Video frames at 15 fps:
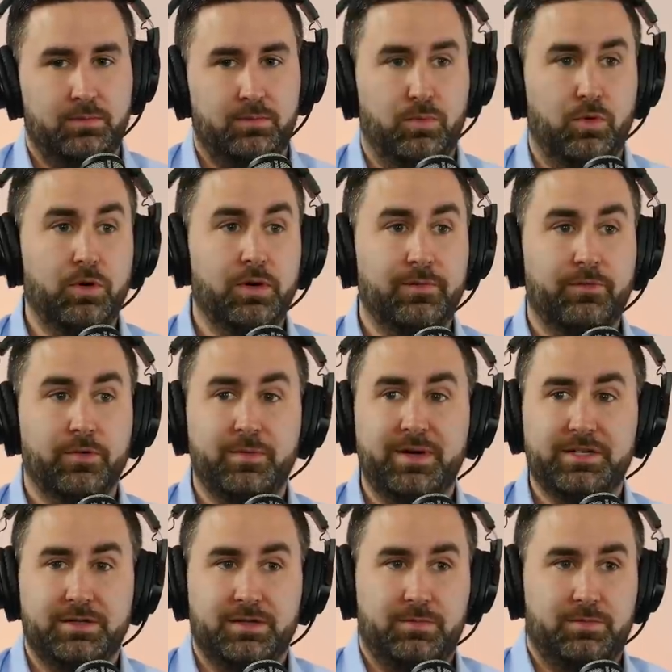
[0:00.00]
more
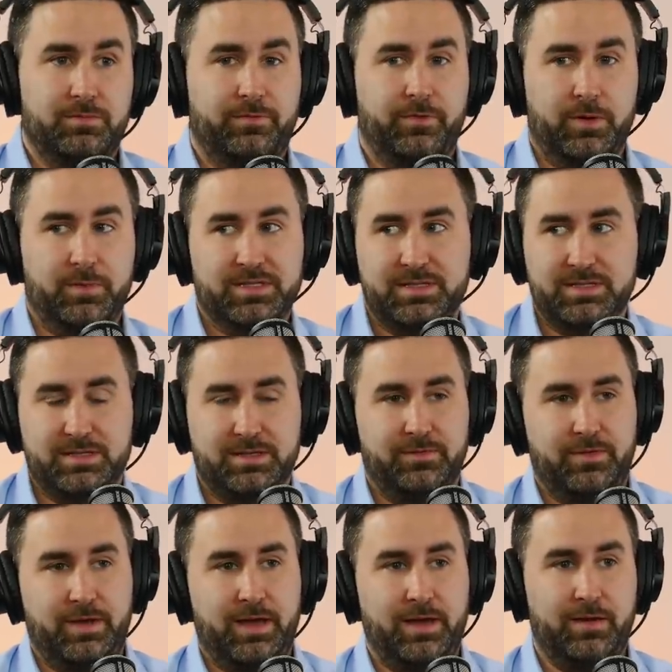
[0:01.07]
information than pharmacists
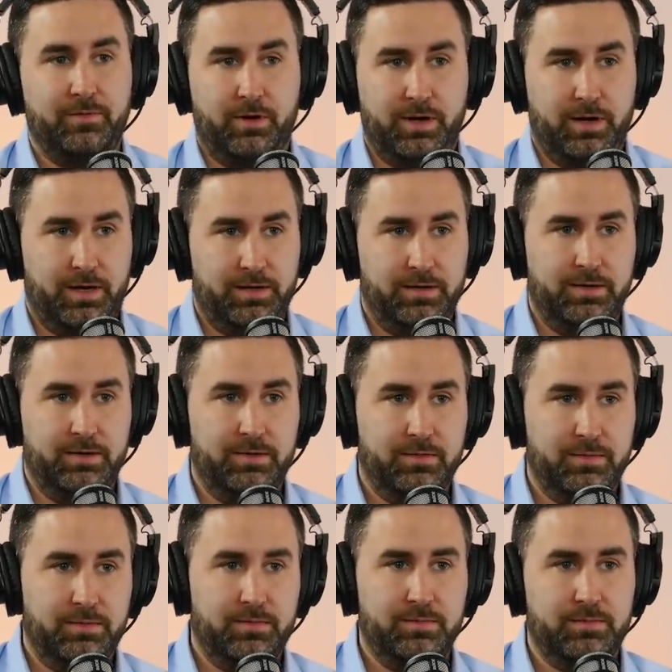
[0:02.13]
have ever gotten
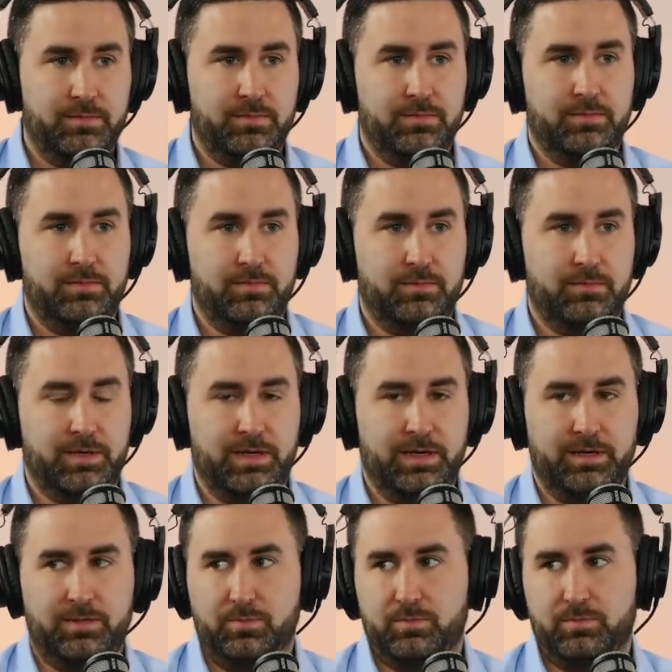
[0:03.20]

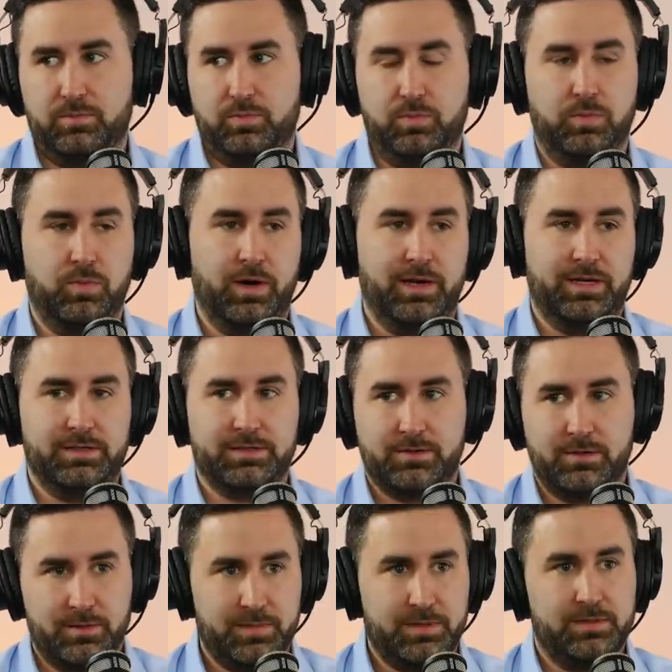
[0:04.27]
in one e
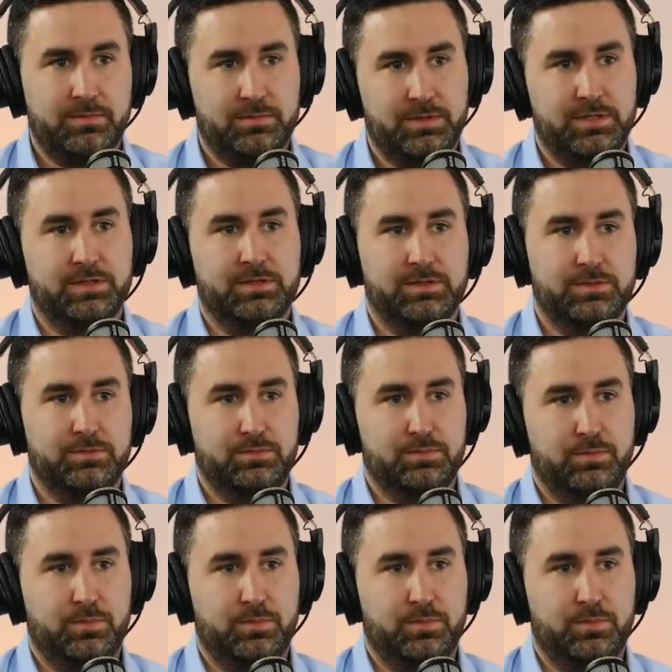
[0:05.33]
script, which is